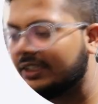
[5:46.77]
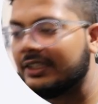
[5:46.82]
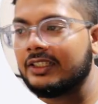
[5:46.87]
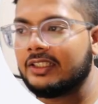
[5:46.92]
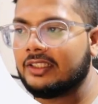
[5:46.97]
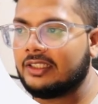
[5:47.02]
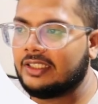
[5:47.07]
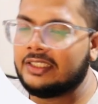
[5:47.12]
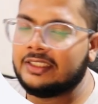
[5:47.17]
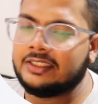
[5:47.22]

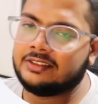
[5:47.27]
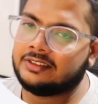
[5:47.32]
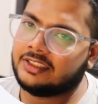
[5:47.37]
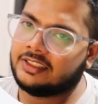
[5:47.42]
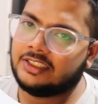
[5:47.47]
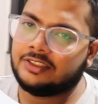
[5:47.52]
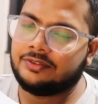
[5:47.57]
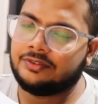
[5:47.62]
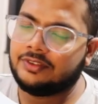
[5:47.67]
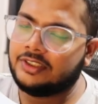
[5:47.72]
in this case
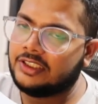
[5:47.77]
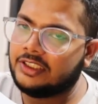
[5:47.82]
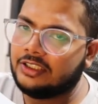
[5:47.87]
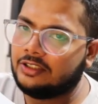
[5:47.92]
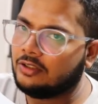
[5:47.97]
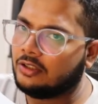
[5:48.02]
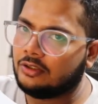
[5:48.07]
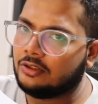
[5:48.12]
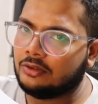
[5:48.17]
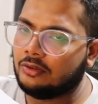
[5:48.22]
we need not
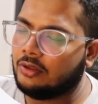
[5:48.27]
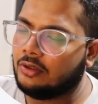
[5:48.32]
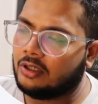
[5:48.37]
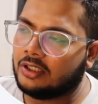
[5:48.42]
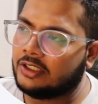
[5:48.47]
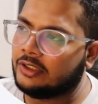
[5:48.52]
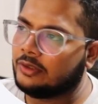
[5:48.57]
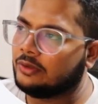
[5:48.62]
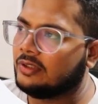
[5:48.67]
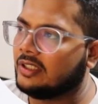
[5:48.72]
to log into
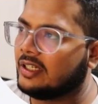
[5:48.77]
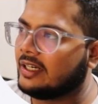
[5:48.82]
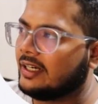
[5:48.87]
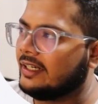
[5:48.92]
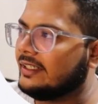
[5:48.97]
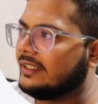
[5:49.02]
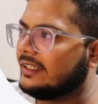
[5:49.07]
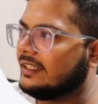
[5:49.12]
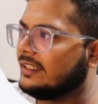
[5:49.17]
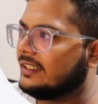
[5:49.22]
the
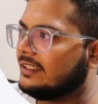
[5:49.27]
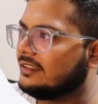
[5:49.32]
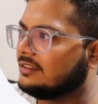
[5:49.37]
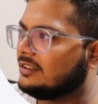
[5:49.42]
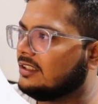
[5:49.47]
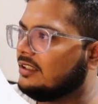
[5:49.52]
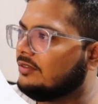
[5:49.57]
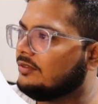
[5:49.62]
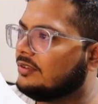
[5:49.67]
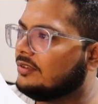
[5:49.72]
container itself,
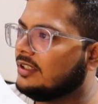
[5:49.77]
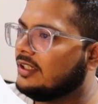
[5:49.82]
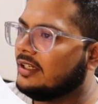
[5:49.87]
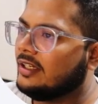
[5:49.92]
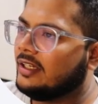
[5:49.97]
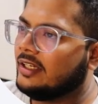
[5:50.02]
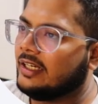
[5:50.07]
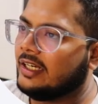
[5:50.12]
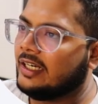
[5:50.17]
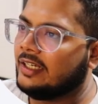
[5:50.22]

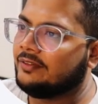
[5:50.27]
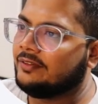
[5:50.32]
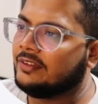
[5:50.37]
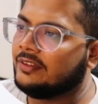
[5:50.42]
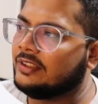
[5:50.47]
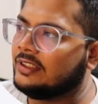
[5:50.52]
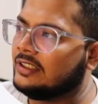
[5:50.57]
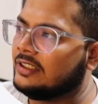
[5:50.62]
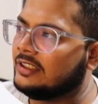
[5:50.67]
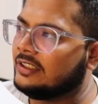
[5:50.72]
and
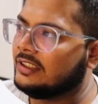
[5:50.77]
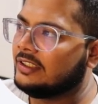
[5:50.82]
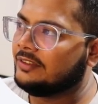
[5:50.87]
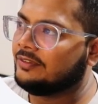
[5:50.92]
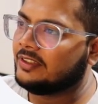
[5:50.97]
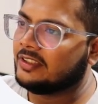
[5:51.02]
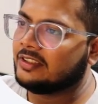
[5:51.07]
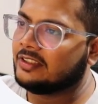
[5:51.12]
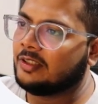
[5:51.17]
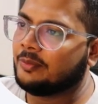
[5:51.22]
we refresh the
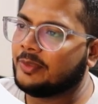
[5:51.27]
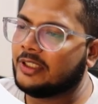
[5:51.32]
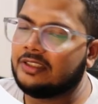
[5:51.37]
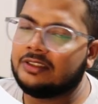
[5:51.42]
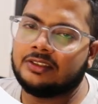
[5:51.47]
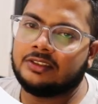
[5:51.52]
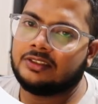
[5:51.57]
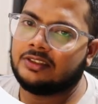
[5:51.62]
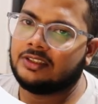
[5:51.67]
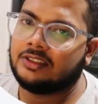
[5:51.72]
page,
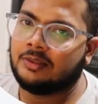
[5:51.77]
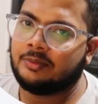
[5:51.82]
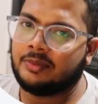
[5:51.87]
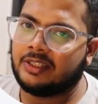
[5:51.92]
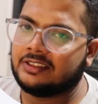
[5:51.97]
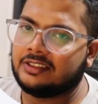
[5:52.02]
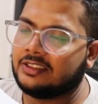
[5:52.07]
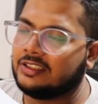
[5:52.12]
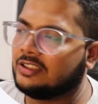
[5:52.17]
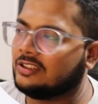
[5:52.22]
the mastering
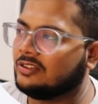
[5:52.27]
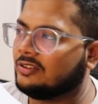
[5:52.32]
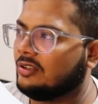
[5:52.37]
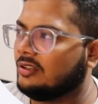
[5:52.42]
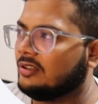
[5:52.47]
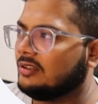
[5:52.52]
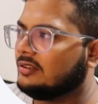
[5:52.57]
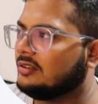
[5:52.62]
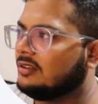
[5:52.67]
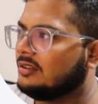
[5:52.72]
is gone.
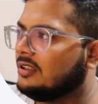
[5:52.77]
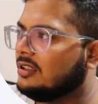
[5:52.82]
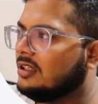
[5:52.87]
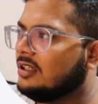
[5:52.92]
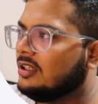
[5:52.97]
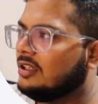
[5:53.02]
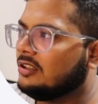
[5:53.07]
So